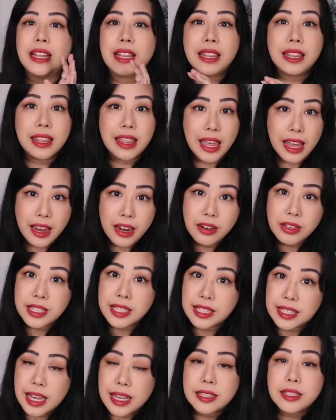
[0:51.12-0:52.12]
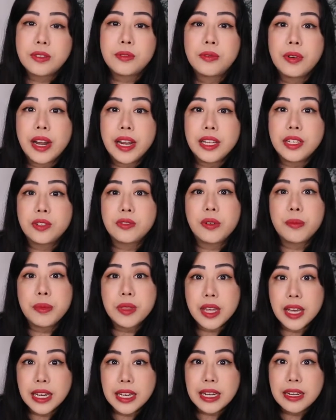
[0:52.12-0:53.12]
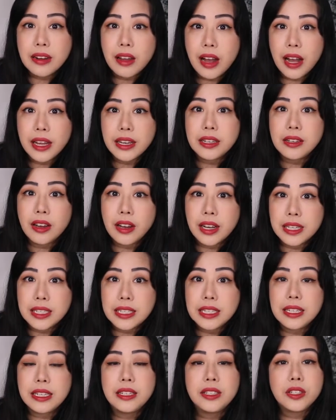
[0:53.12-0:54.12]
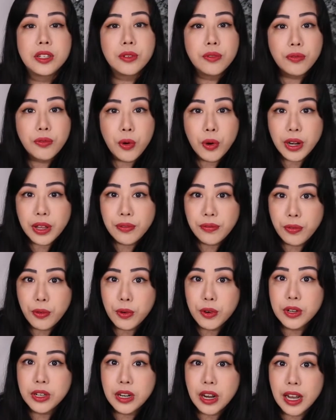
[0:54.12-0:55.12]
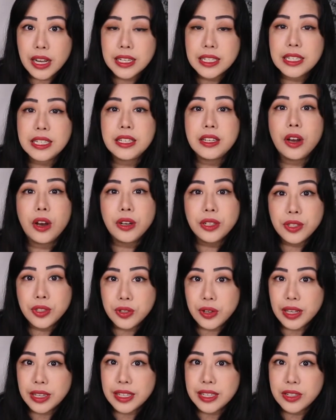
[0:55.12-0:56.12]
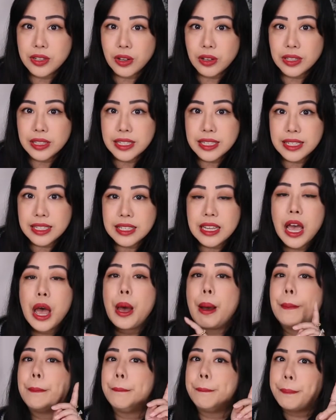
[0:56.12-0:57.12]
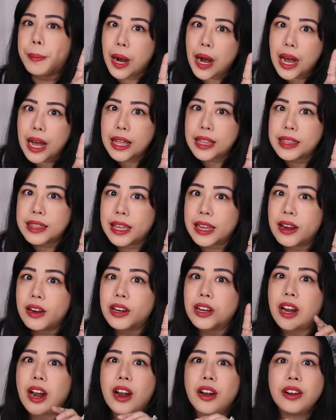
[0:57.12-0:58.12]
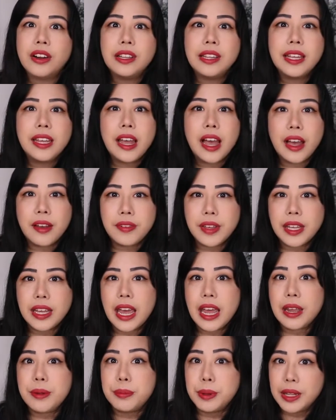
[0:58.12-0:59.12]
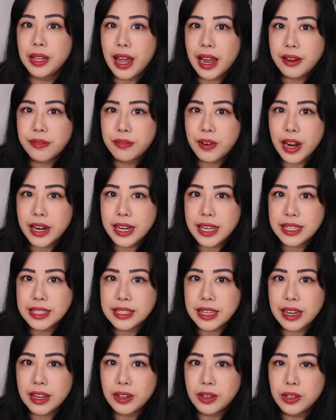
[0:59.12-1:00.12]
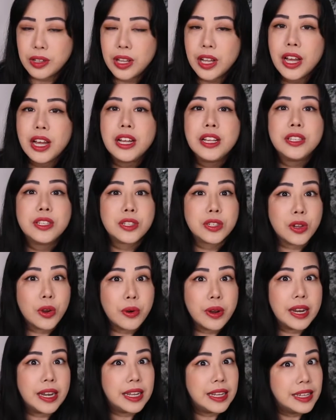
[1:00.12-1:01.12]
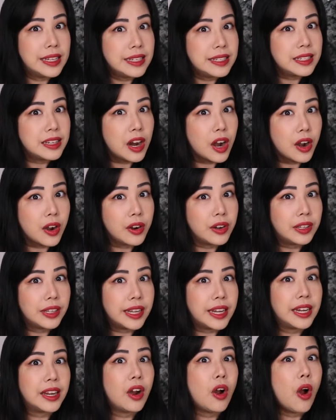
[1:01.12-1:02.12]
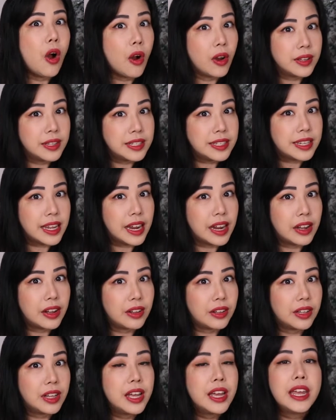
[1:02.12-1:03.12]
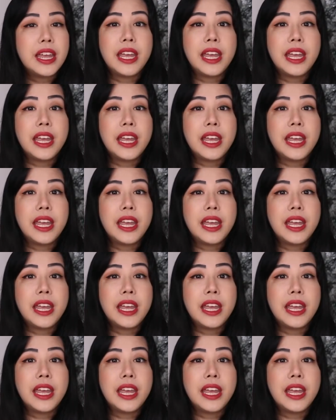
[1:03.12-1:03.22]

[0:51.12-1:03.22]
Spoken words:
Their sets range from $39.90 to $44.90 Australian dollars, but they are currently having a Black Friday sale, so it is currently on sale.